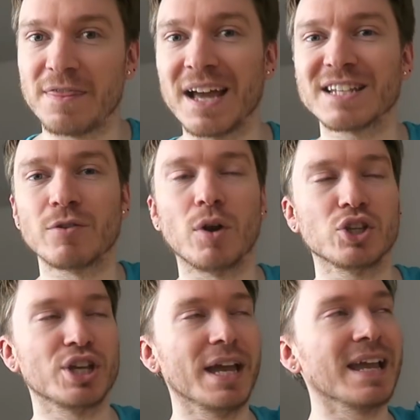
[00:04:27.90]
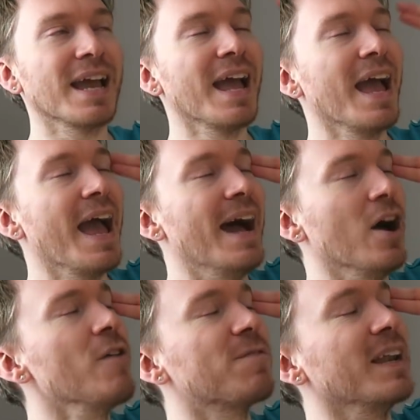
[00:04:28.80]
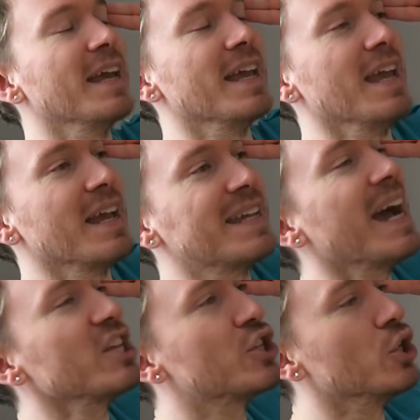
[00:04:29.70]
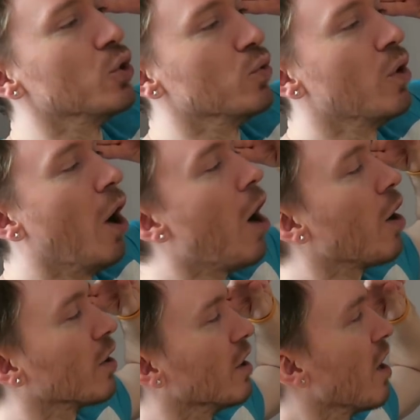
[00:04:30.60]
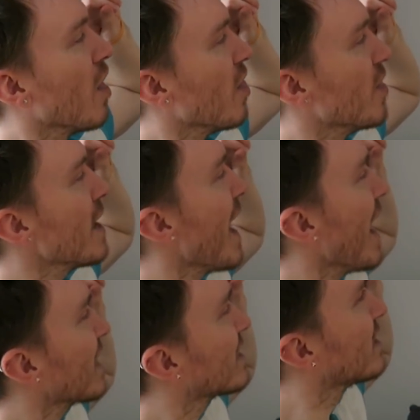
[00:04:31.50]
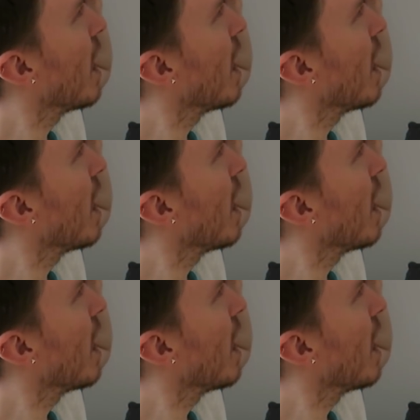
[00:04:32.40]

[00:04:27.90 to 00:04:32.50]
Thanks for watching, and hopefully catch you on the next